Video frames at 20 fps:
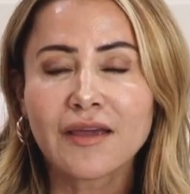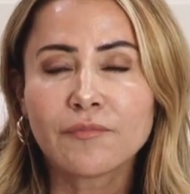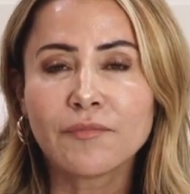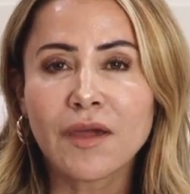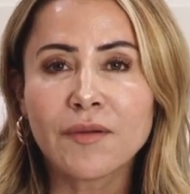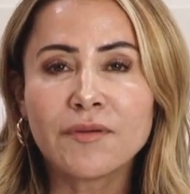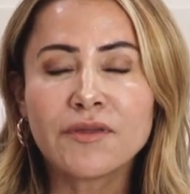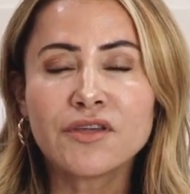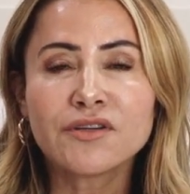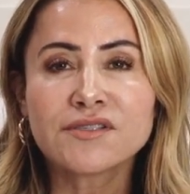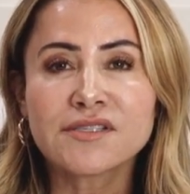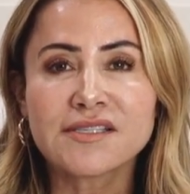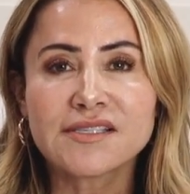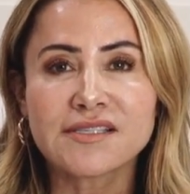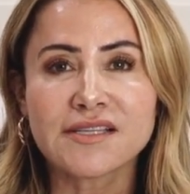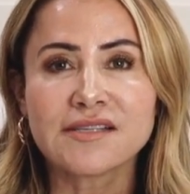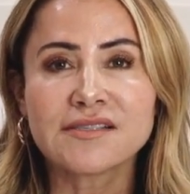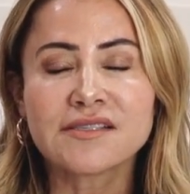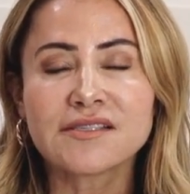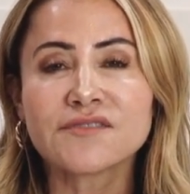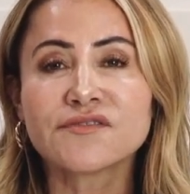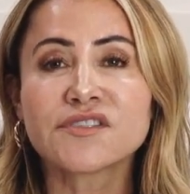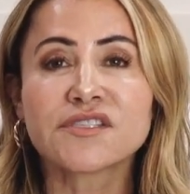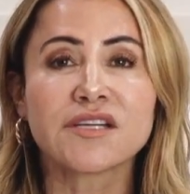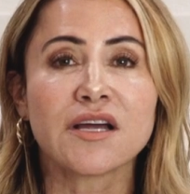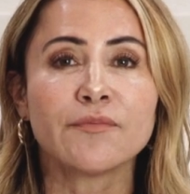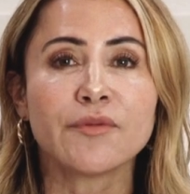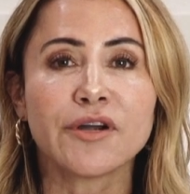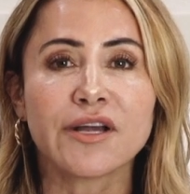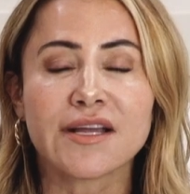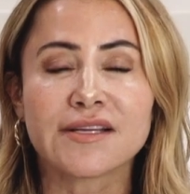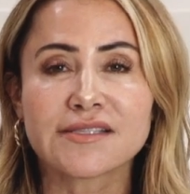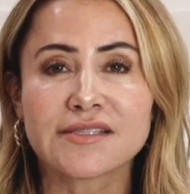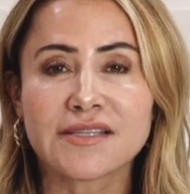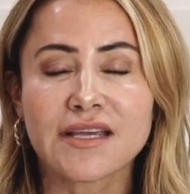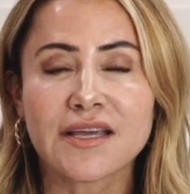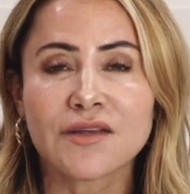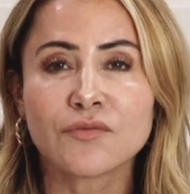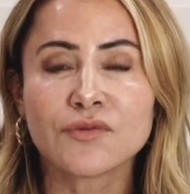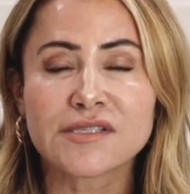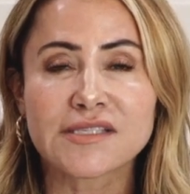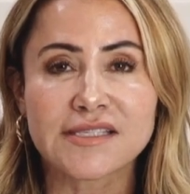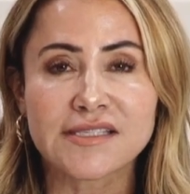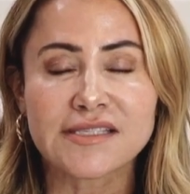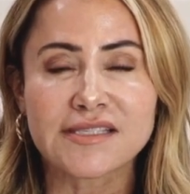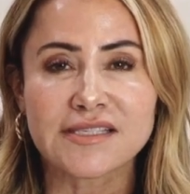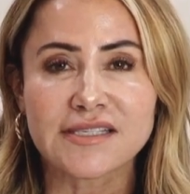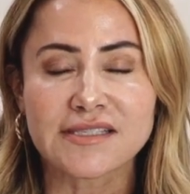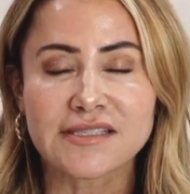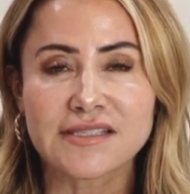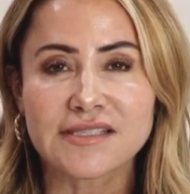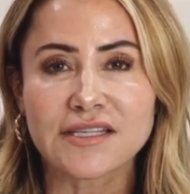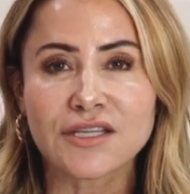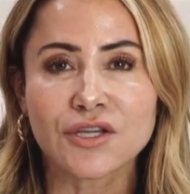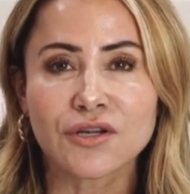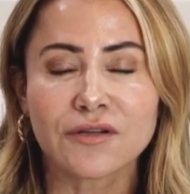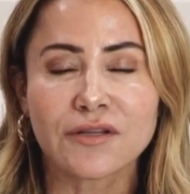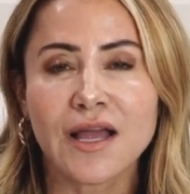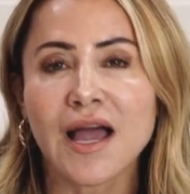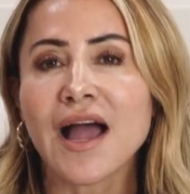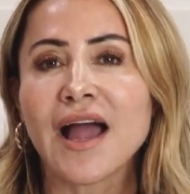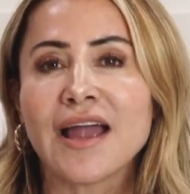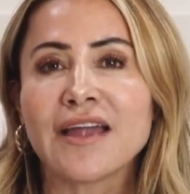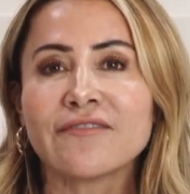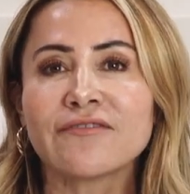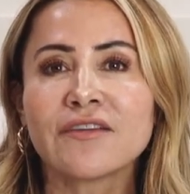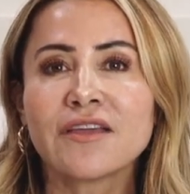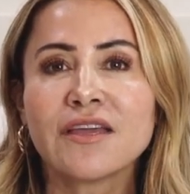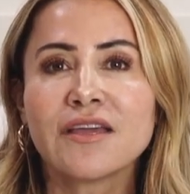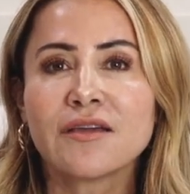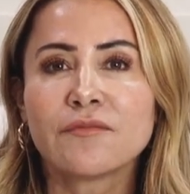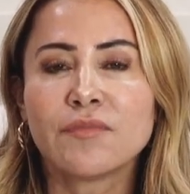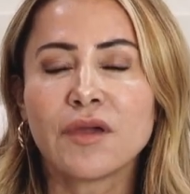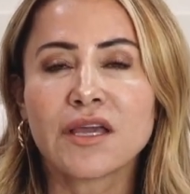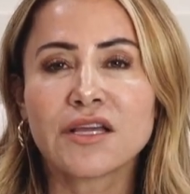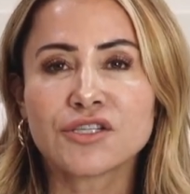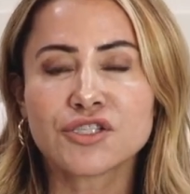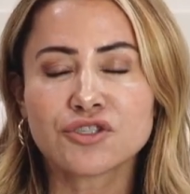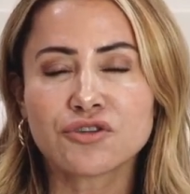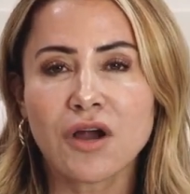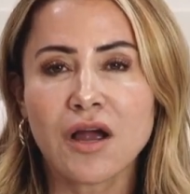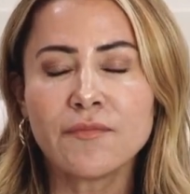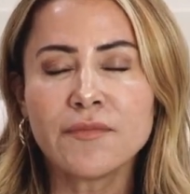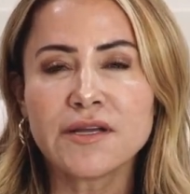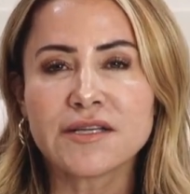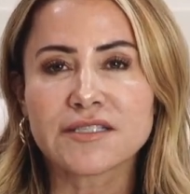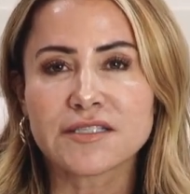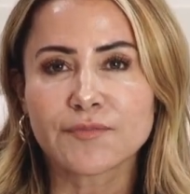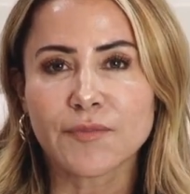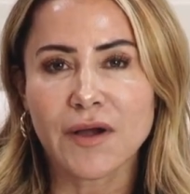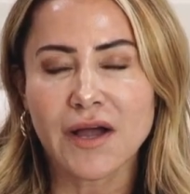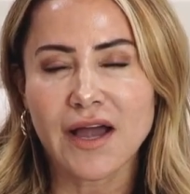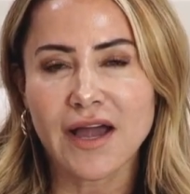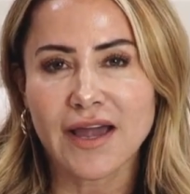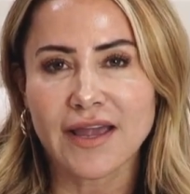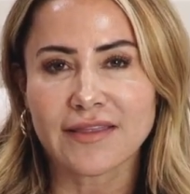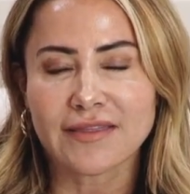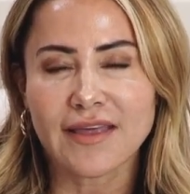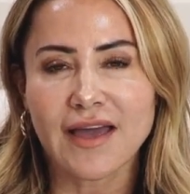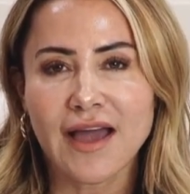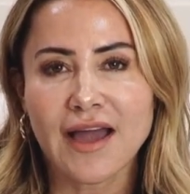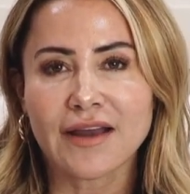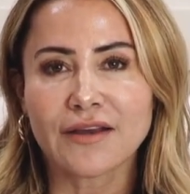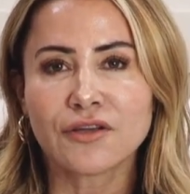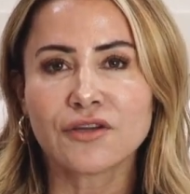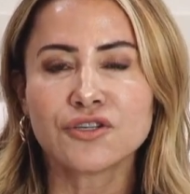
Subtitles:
Maybe there's a sense of stubbornness and resistance in your life because trauma is behind that.